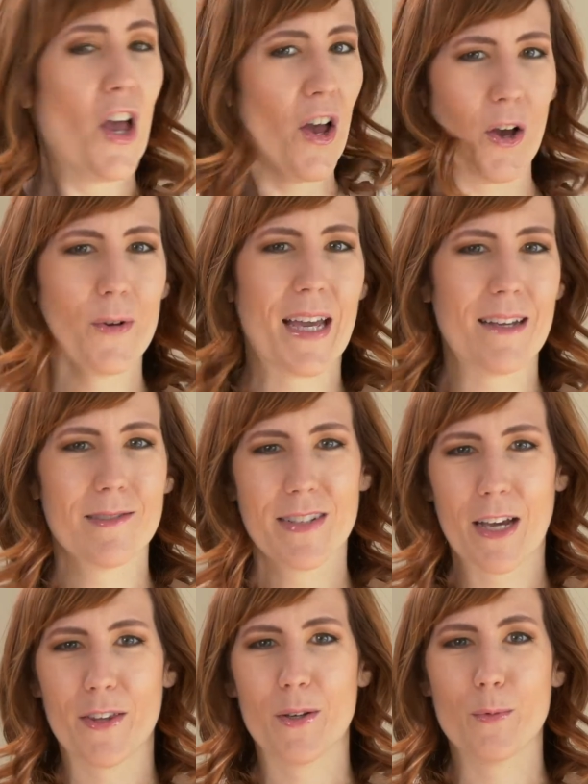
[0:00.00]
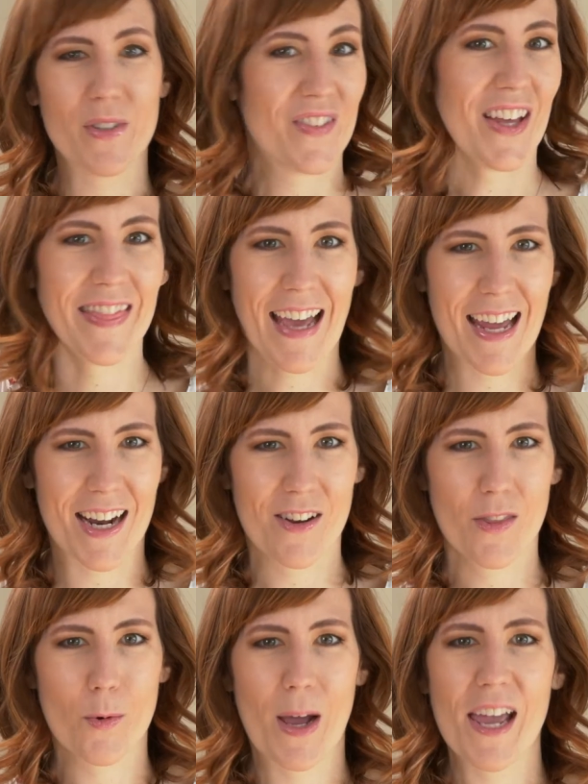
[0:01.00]
Okay, now that we've got that out of
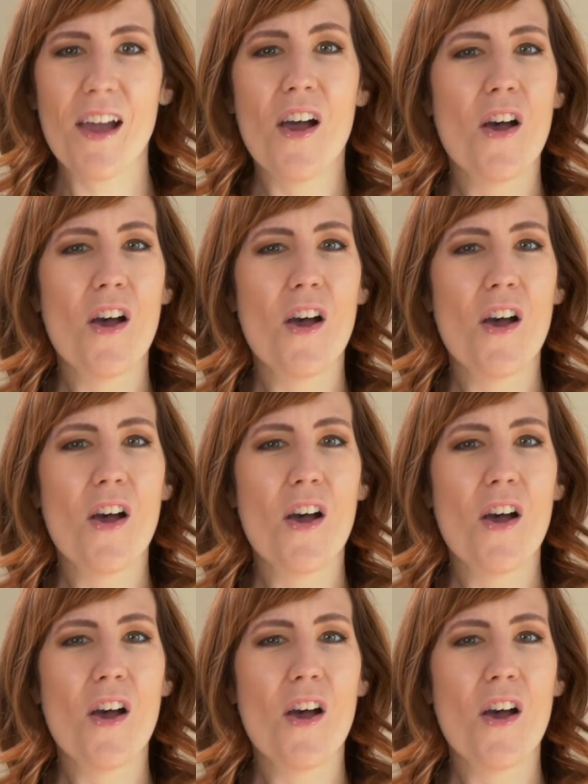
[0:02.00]
the way,